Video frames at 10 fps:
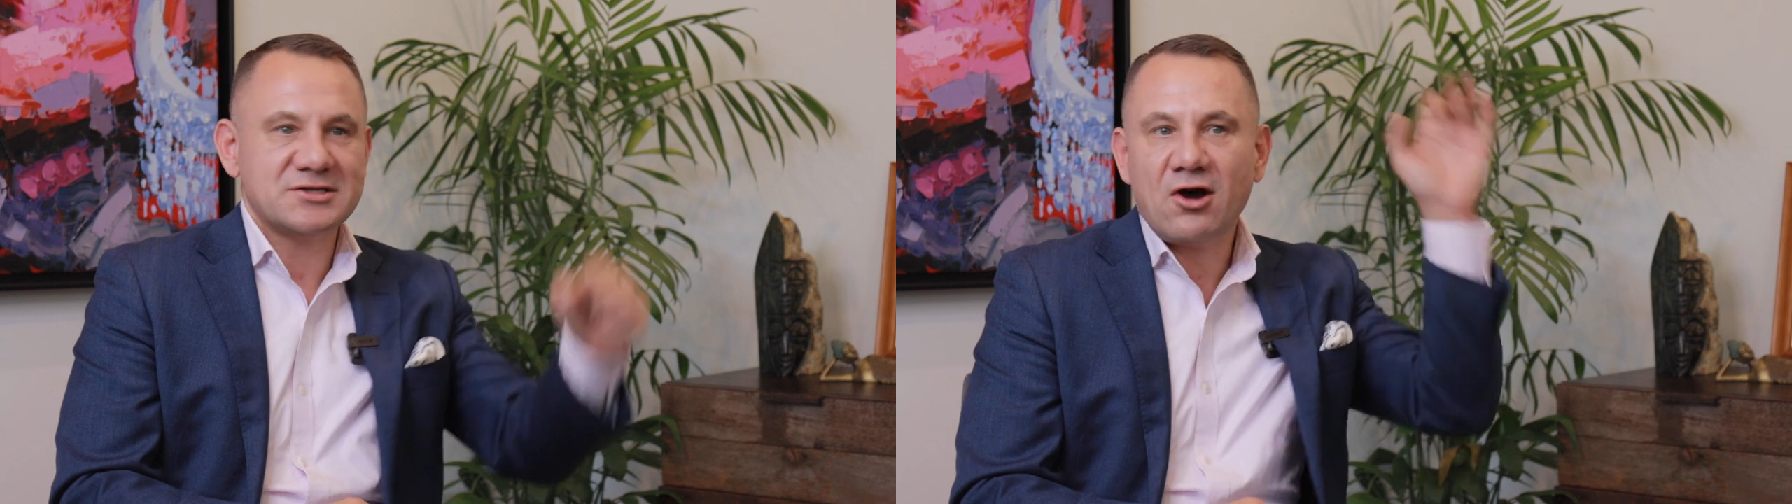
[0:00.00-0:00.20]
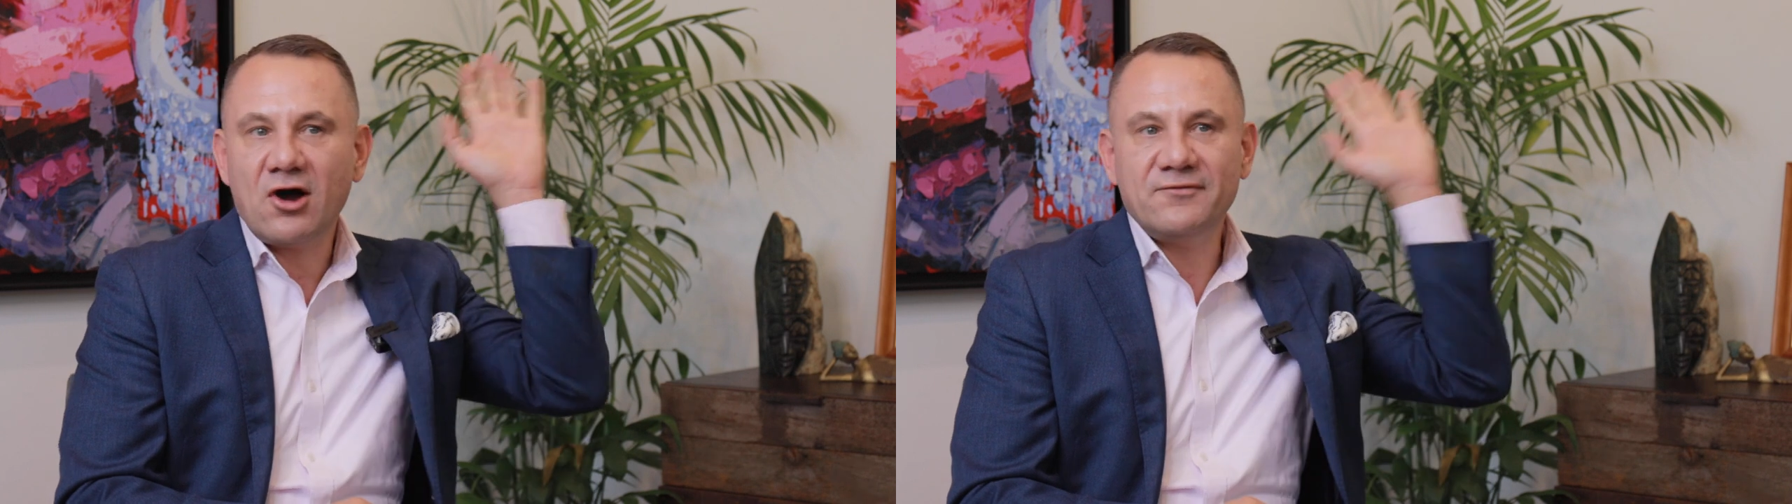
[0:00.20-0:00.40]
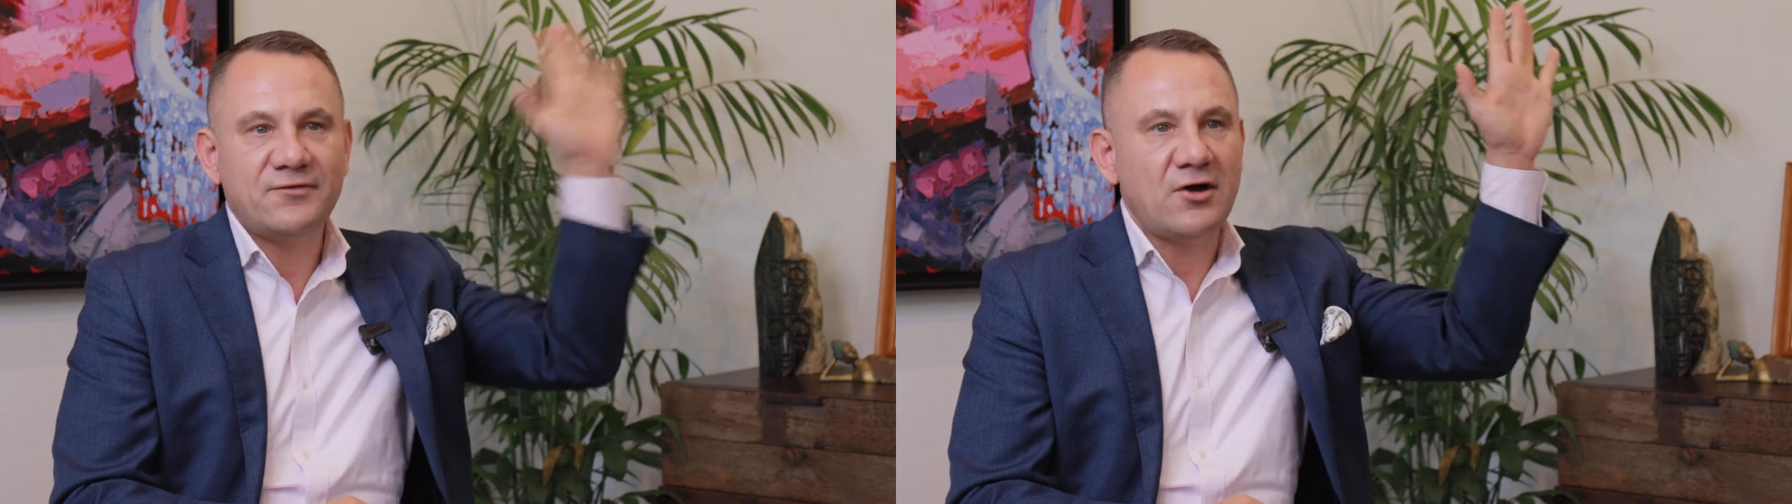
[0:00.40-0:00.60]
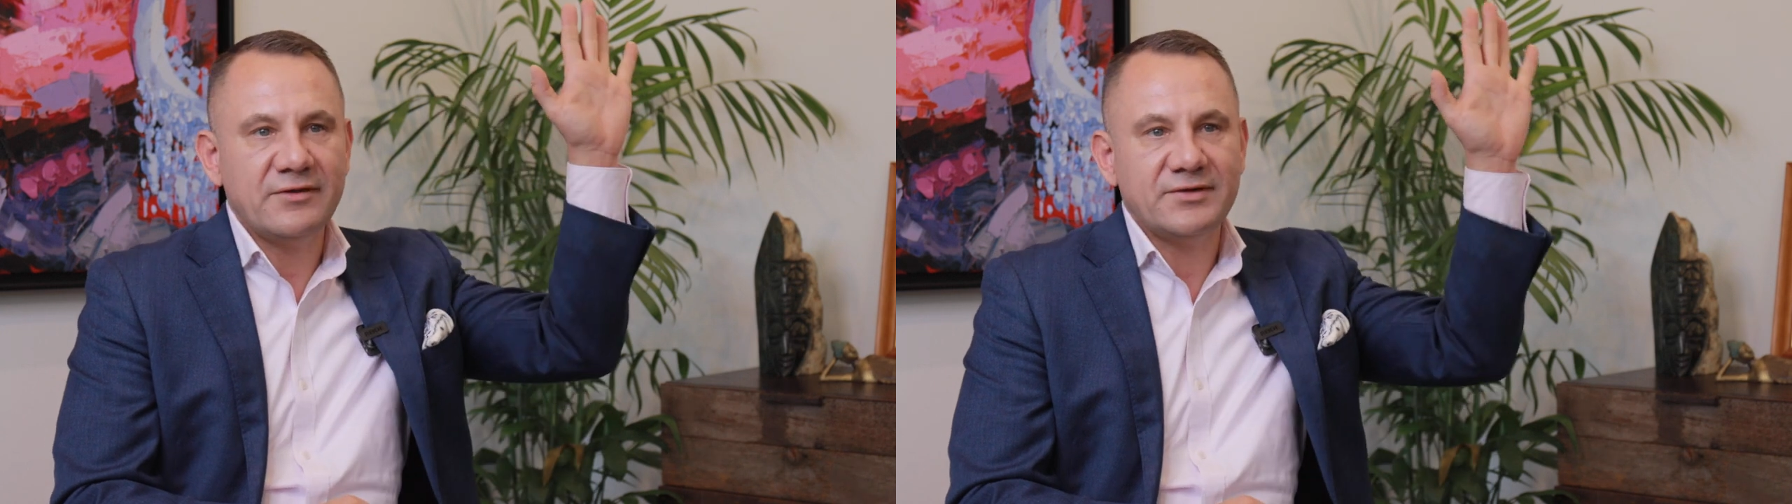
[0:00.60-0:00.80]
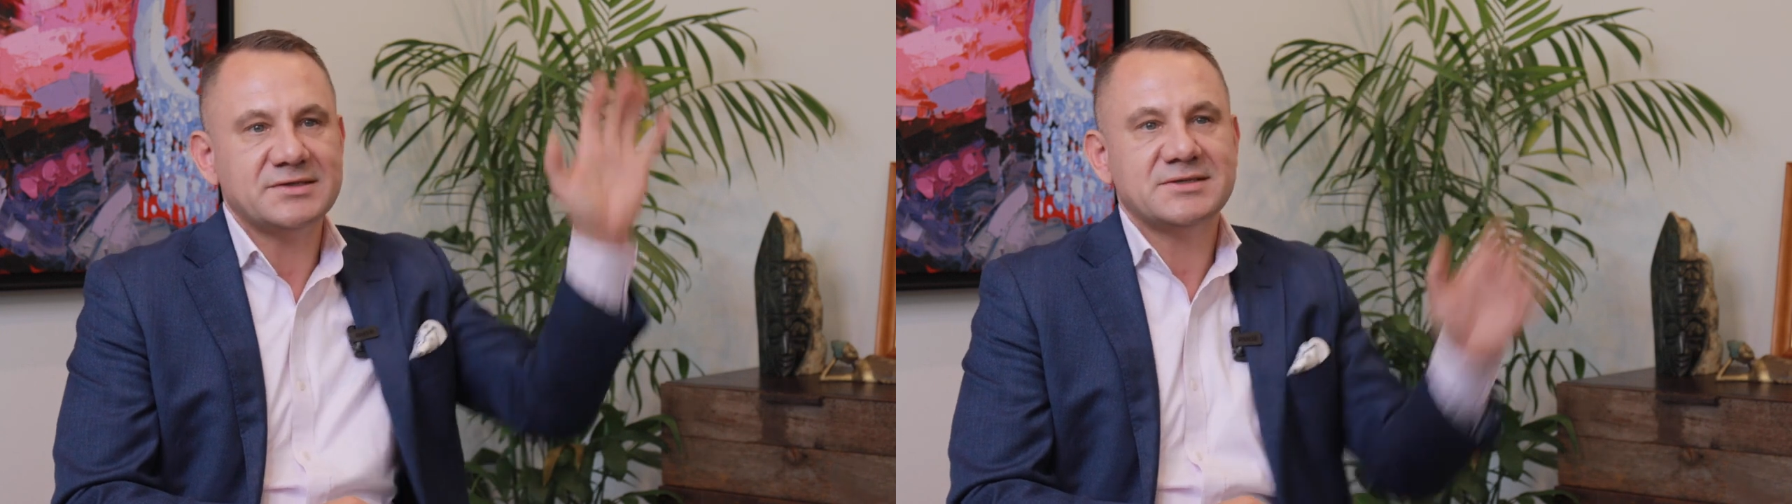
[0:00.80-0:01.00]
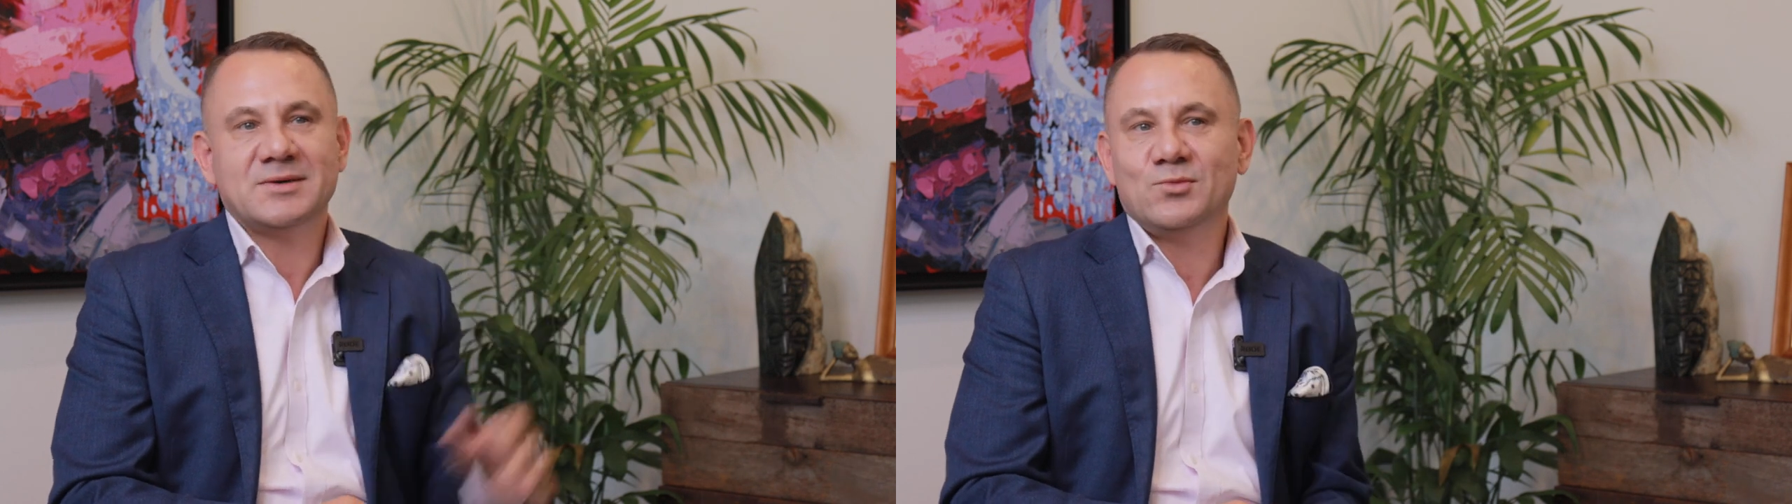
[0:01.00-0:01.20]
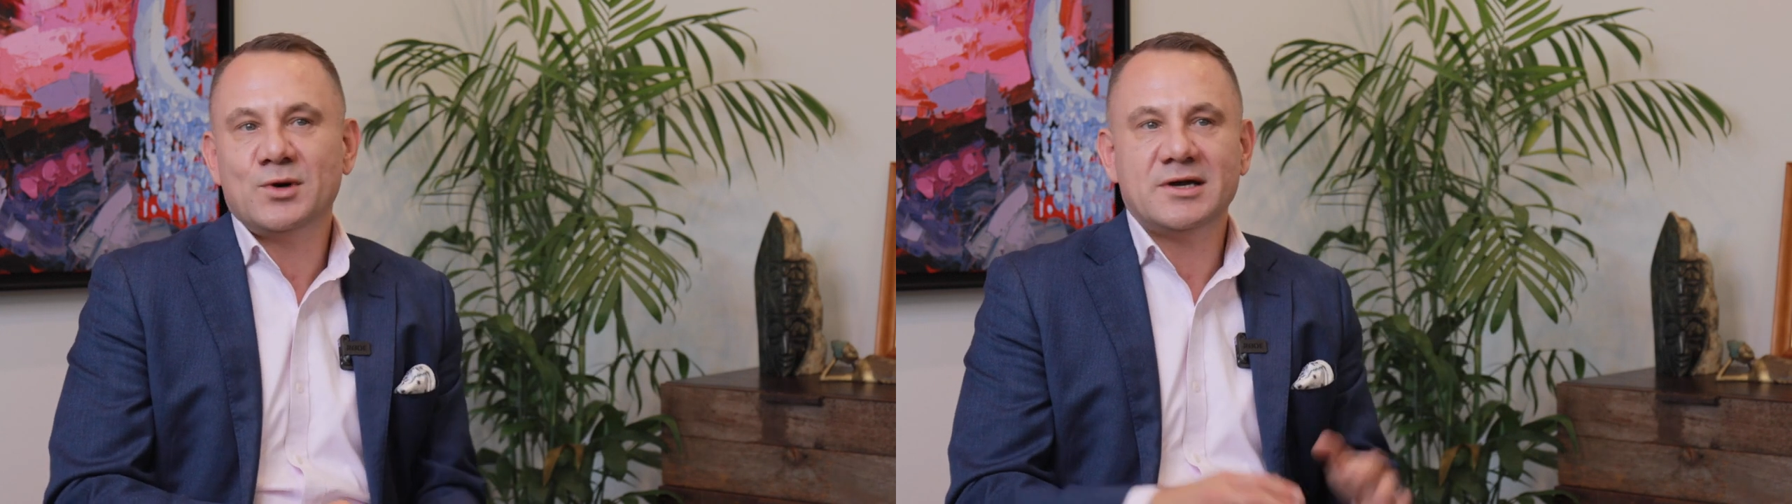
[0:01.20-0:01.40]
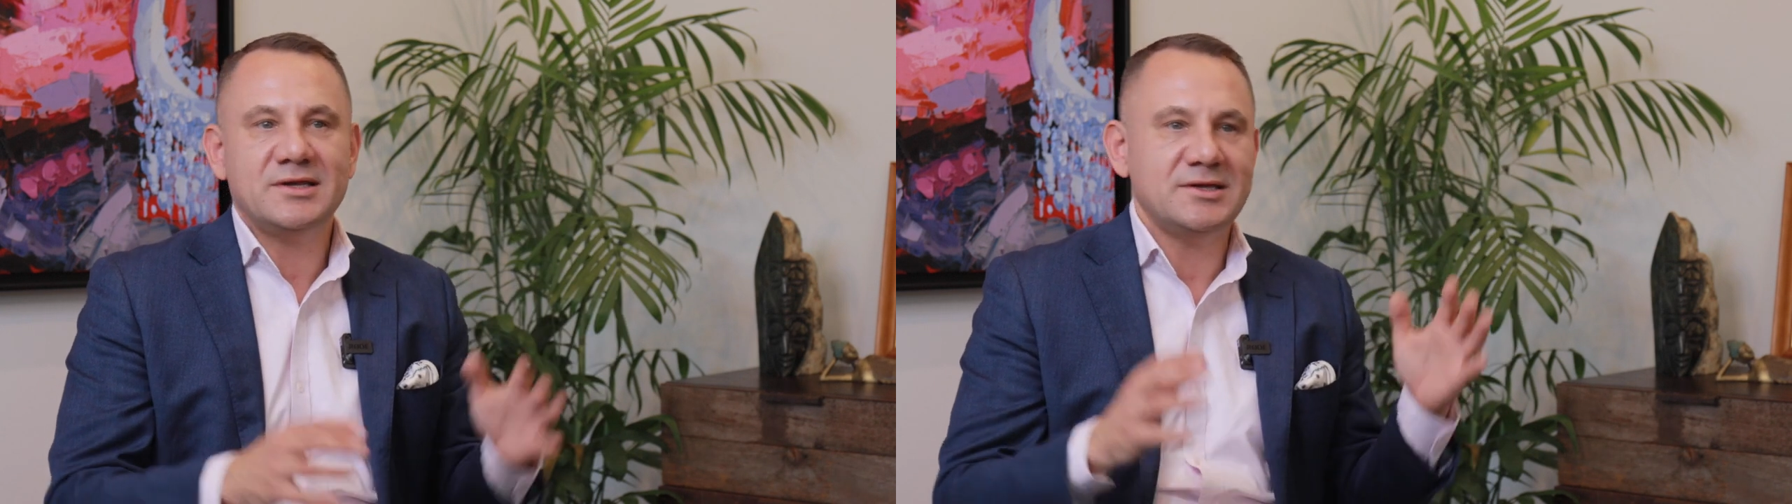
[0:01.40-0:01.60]
high-fiving
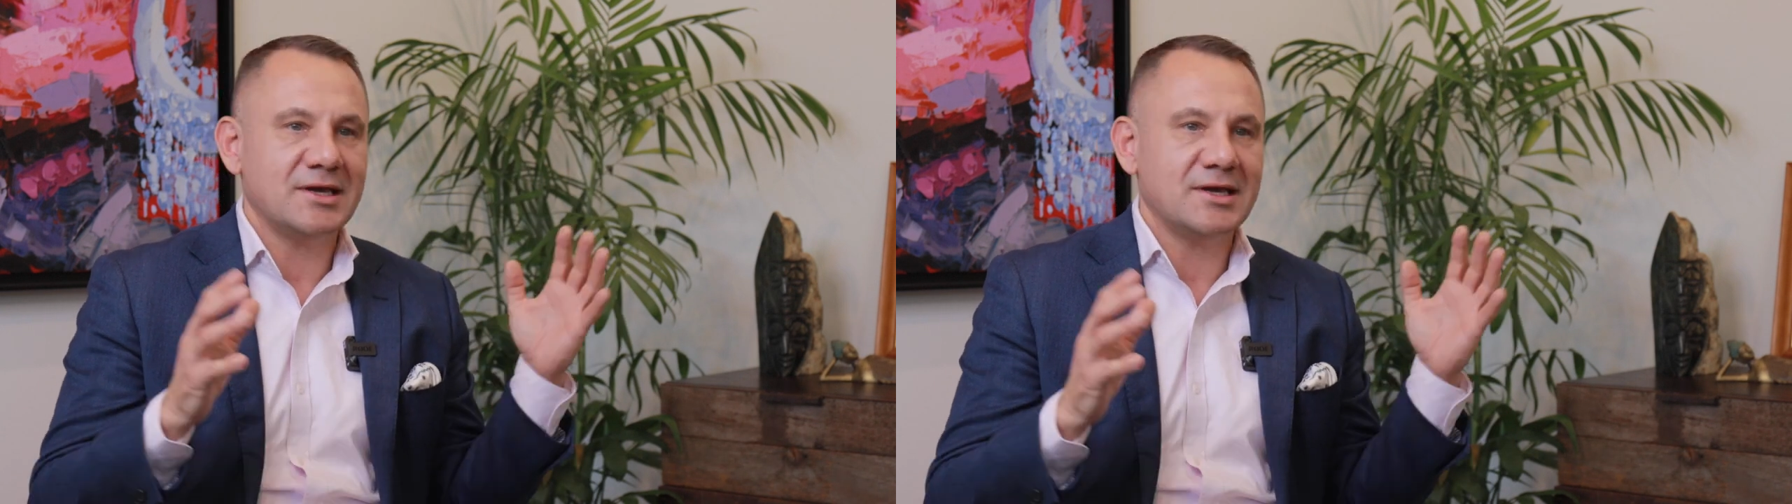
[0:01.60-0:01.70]
someone,